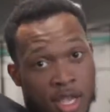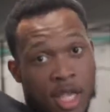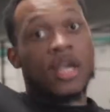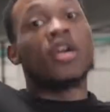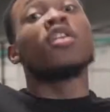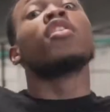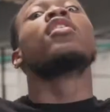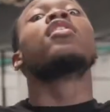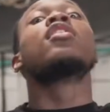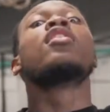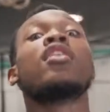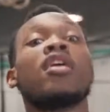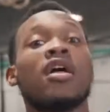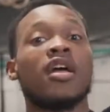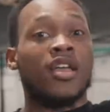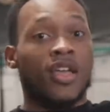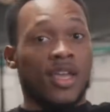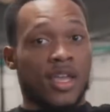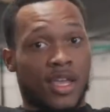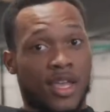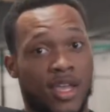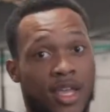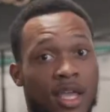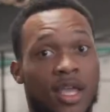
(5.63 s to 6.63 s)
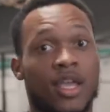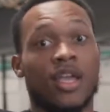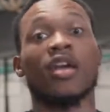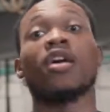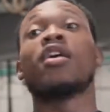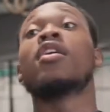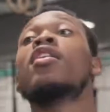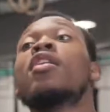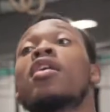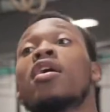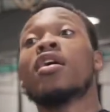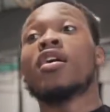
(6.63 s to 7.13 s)
No, bro.
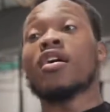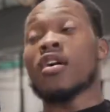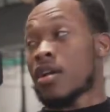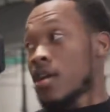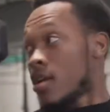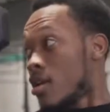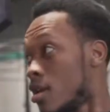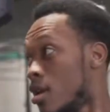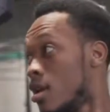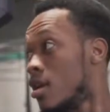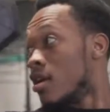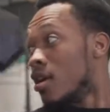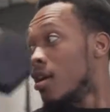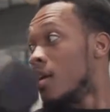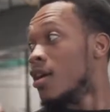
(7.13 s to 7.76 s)
We gotta lift heavier, man.